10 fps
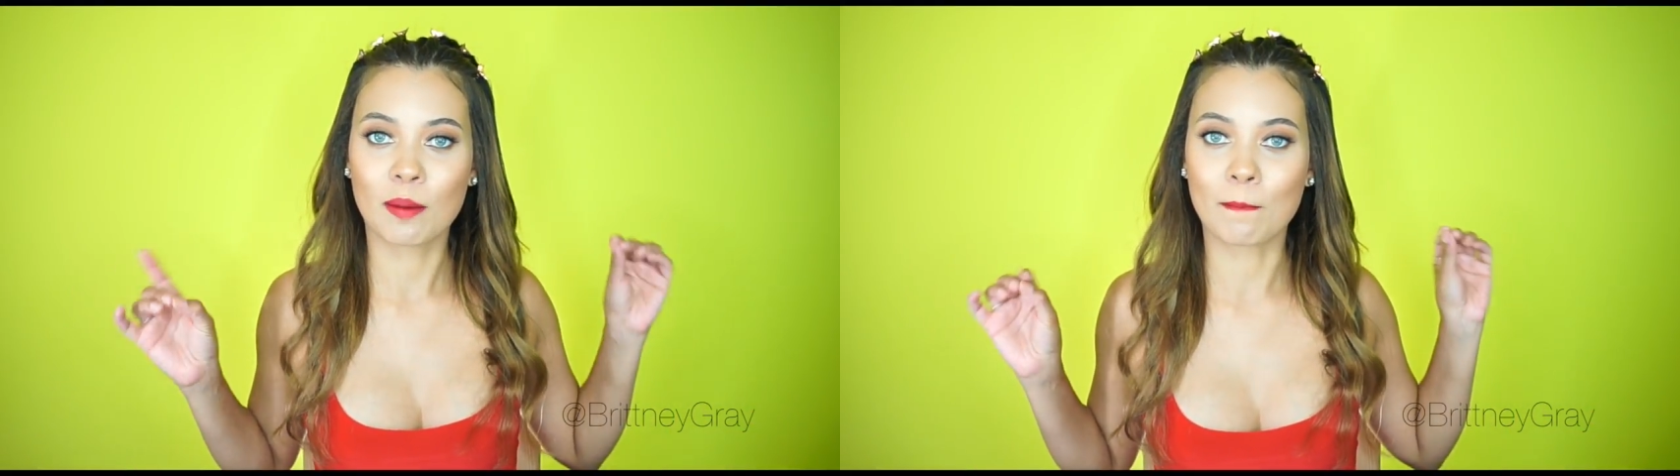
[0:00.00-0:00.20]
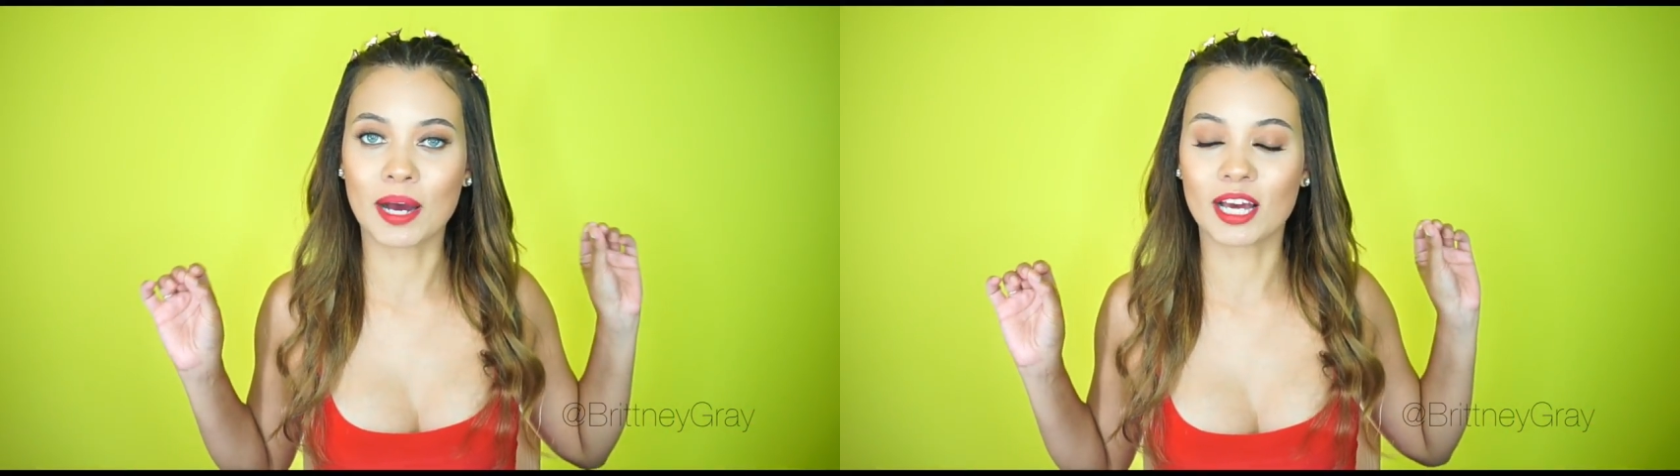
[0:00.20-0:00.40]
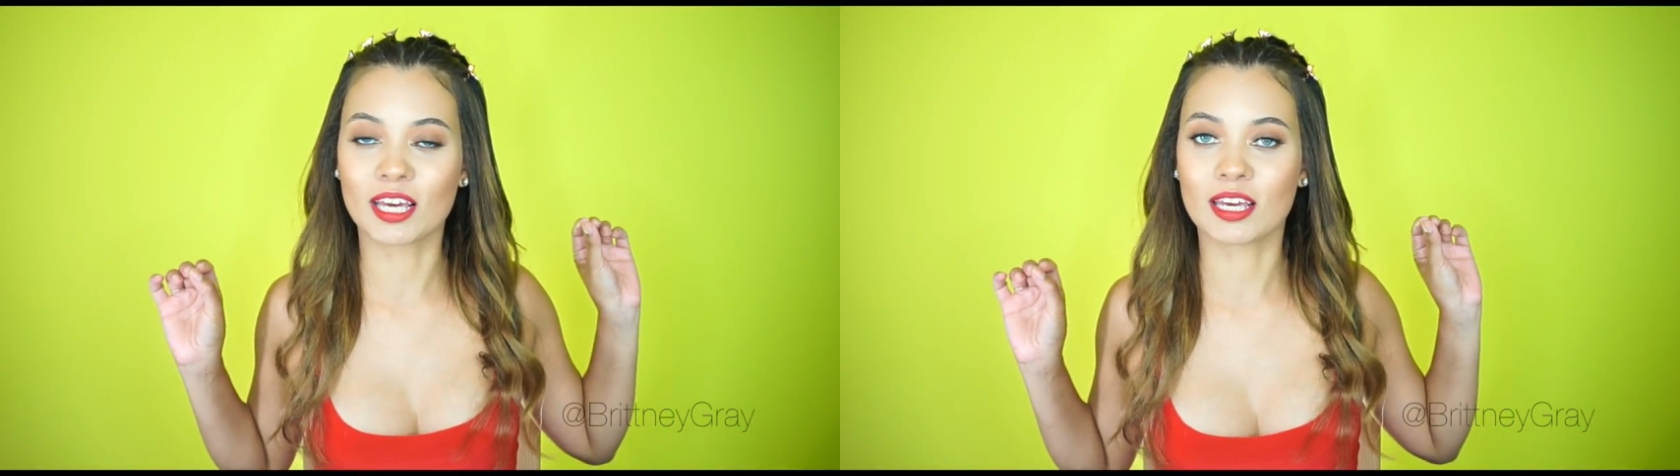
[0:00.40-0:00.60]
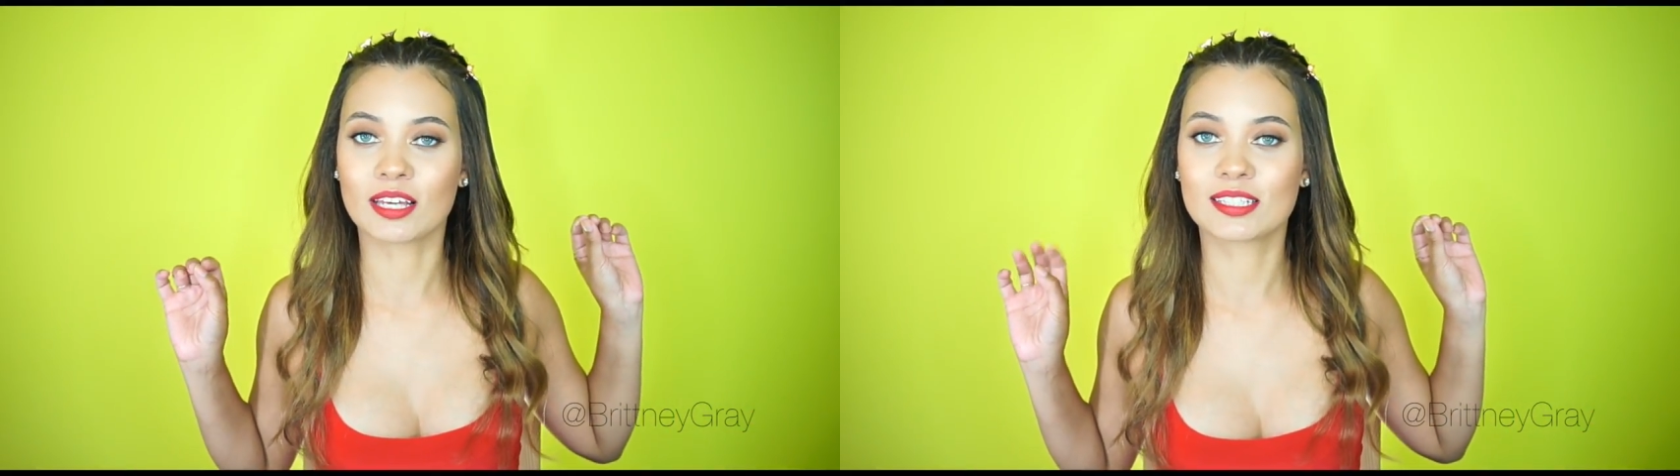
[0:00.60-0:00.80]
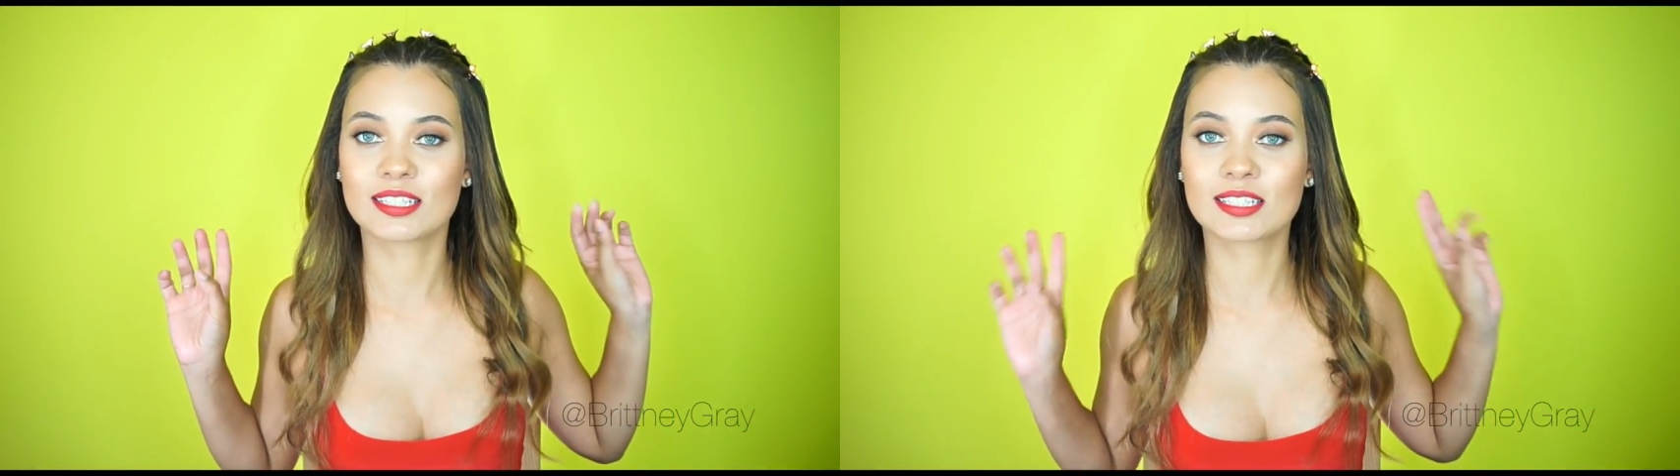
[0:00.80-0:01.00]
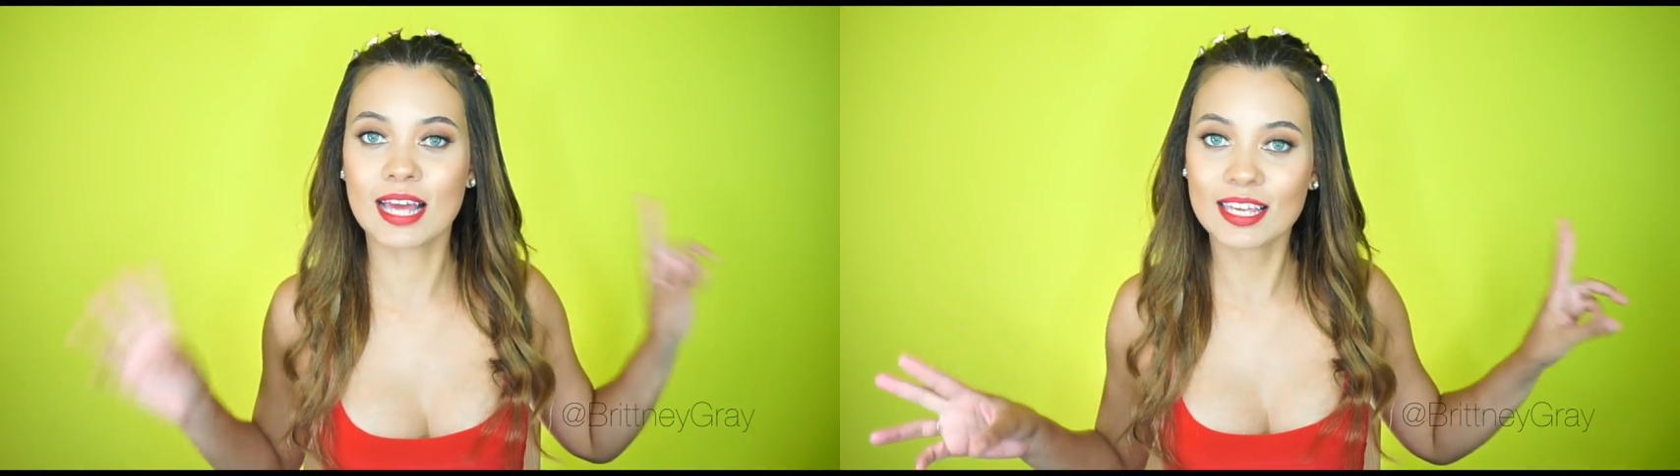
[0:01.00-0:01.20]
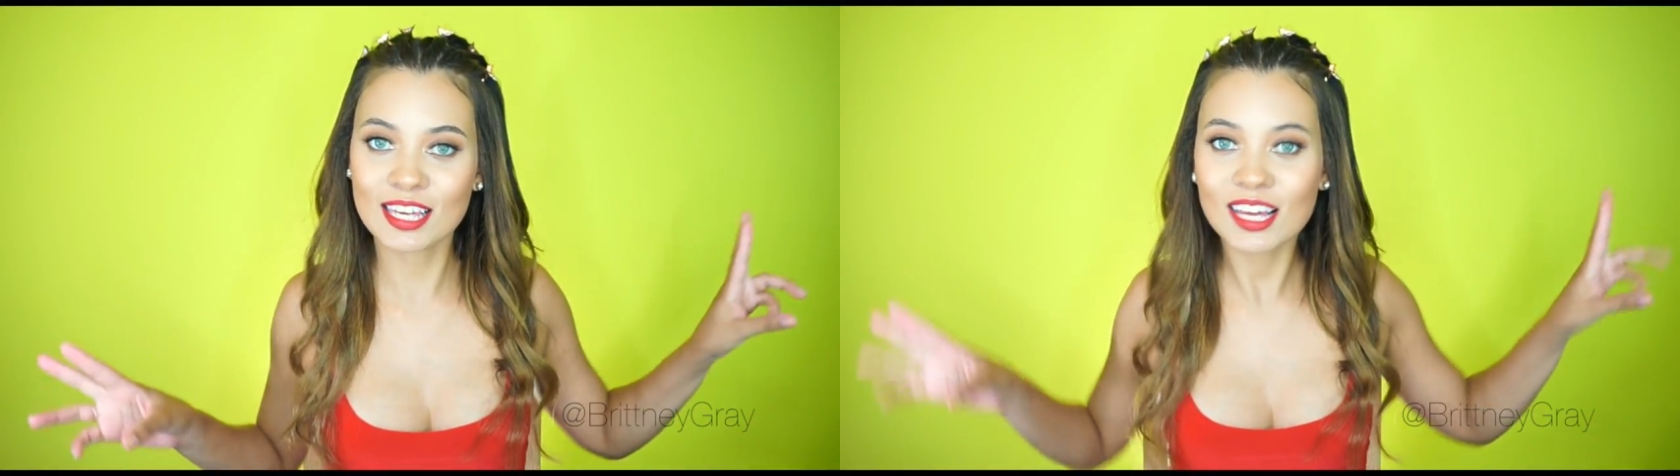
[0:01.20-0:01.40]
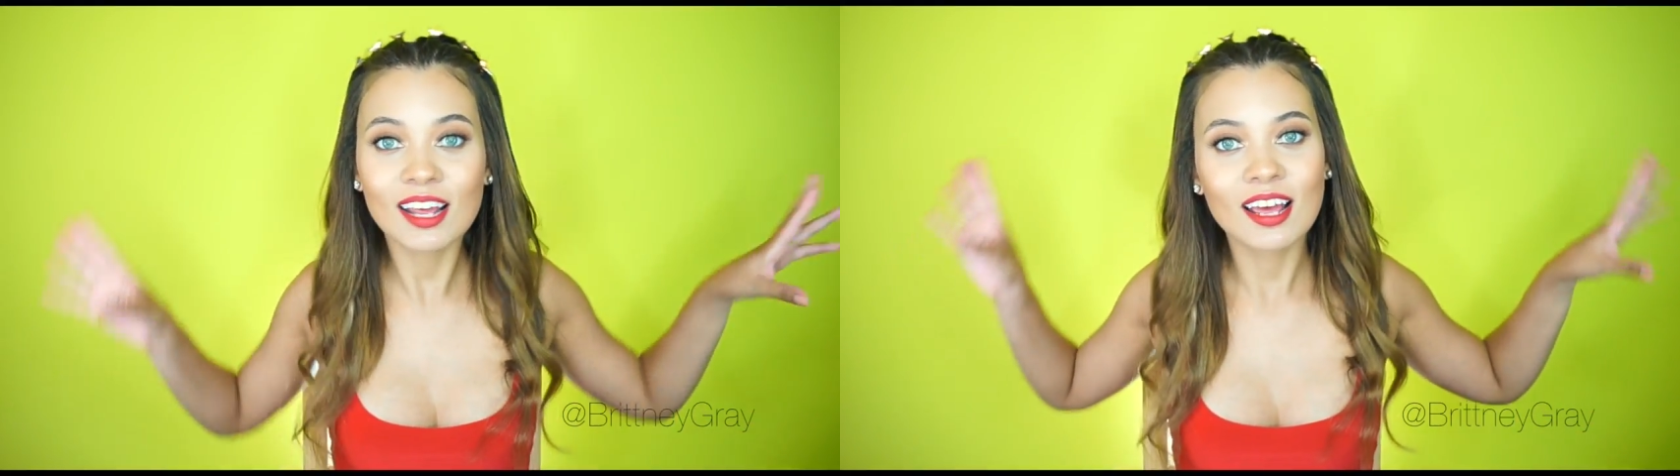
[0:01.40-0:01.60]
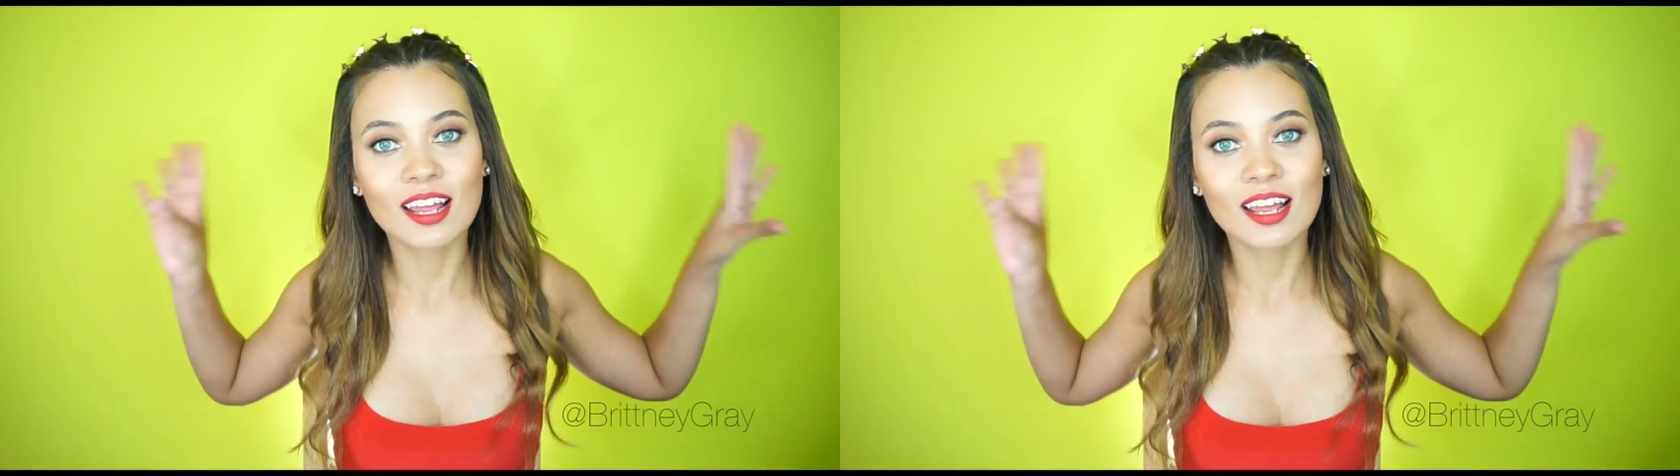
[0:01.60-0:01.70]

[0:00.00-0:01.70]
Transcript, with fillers: my second